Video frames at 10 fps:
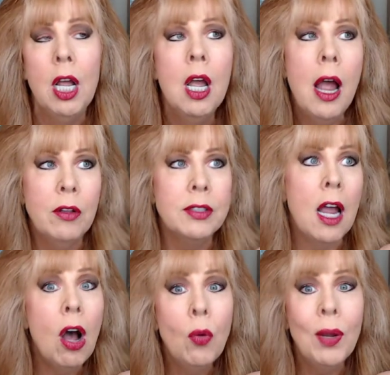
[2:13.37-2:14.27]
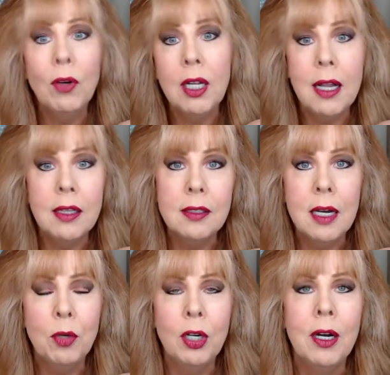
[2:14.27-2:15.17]
and they'll say, "Oh, we really like this
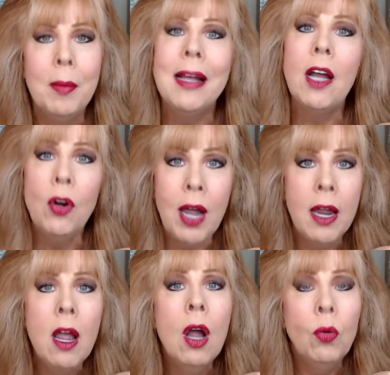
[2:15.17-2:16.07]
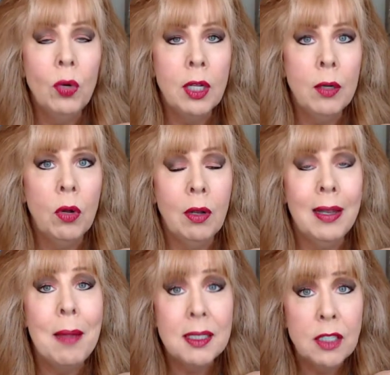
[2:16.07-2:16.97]
neighborhood," and I'm like, "Okay, really? Well,
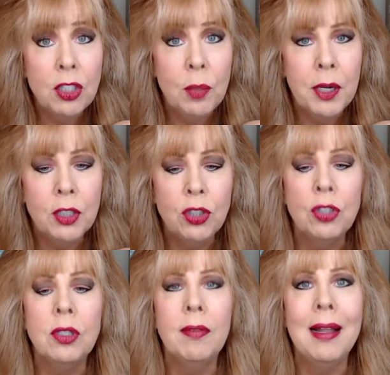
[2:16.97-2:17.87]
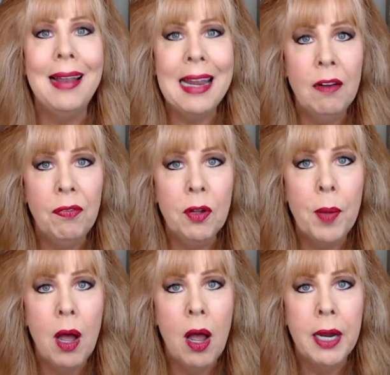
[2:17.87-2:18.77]
let me send you pictures of the landfill
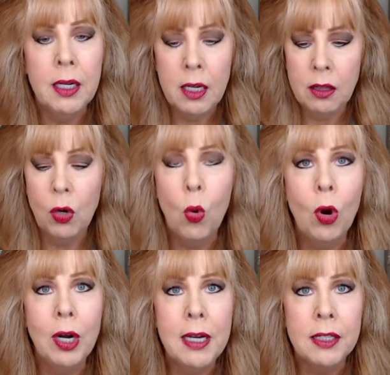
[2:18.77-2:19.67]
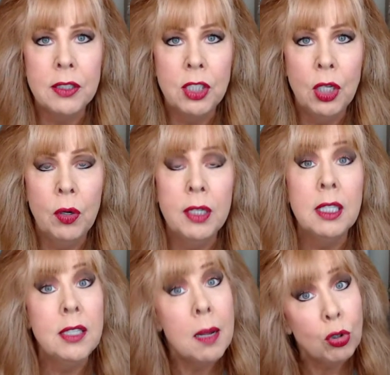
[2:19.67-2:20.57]
behind it, the quarry next to it, the
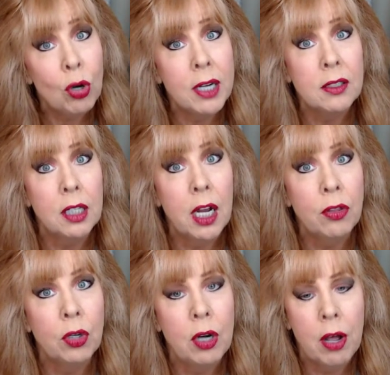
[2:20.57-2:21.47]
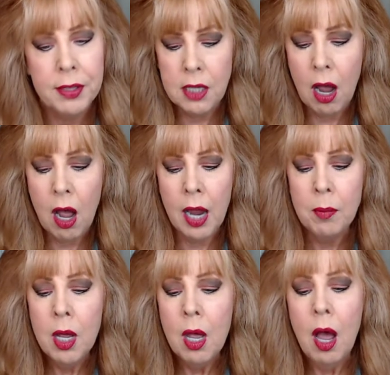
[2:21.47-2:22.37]
dump trucks that go through it all the
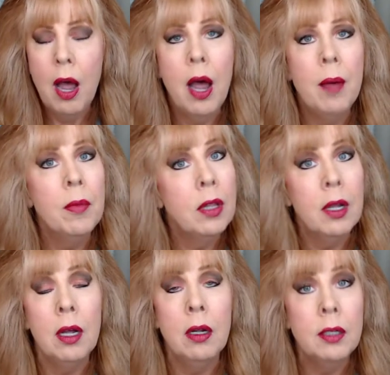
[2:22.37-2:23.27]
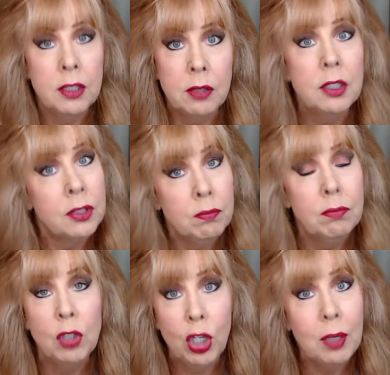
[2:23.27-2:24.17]
time. This
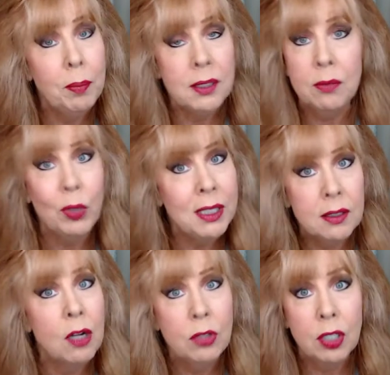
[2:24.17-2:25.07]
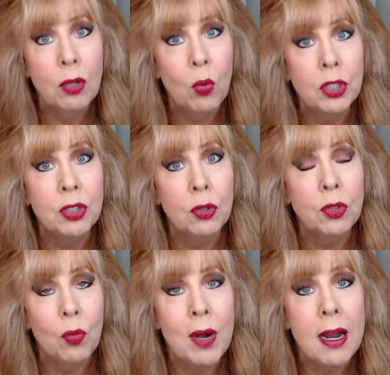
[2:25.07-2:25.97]
could be rezoned to the worst
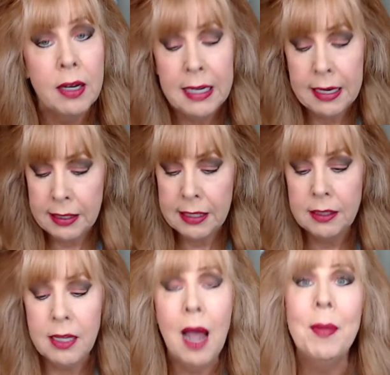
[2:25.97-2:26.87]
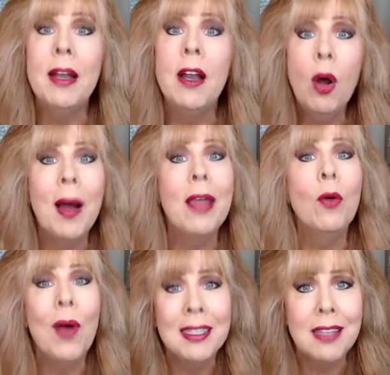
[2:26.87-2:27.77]
schools around at any time. And oh, by the
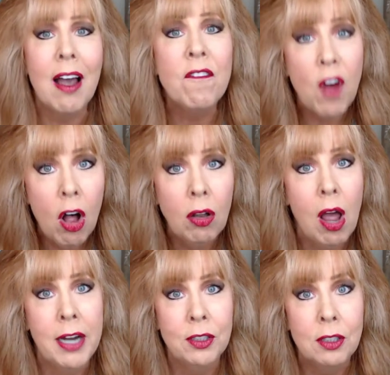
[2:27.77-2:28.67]
way, it's got fault lines